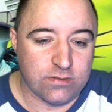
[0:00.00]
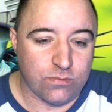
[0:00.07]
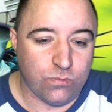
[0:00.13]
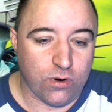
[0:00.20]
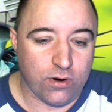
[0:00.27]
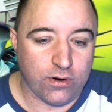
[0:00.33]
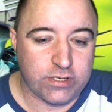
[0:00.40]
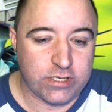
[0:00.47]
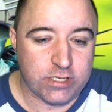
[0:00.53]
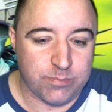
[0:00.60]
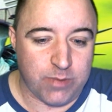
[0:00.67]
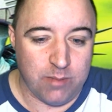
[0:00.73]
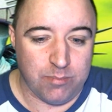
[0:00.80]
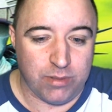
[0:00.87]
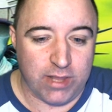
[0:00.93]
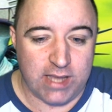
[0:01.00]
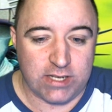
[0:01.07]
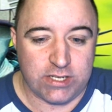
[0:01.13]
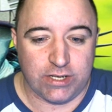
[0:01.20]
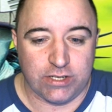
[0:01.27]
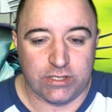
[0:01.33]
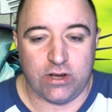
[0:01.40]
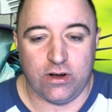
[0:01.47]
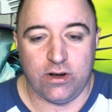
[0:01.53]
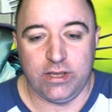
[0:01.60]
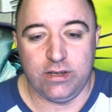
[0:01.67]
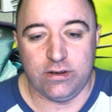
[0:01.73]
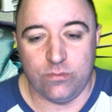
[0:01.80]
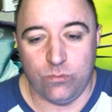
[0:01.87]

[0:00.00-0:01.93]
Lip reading: works by blasting a target